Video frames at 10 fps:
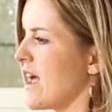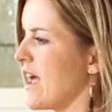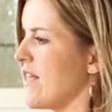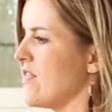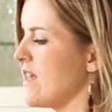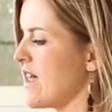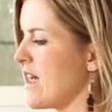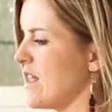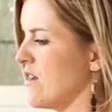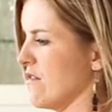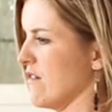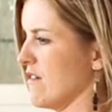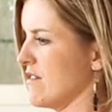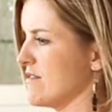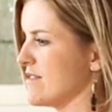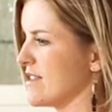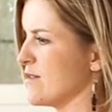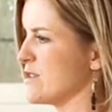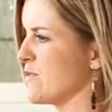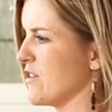And then, ooh, see,
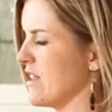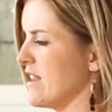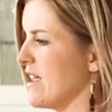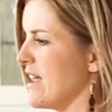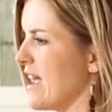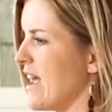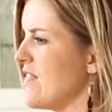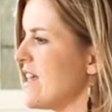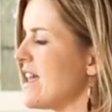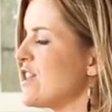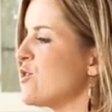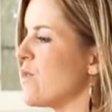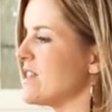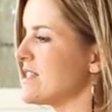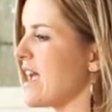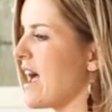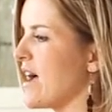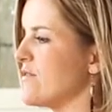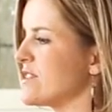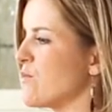I'm spilling. And then you want to
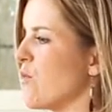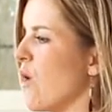have some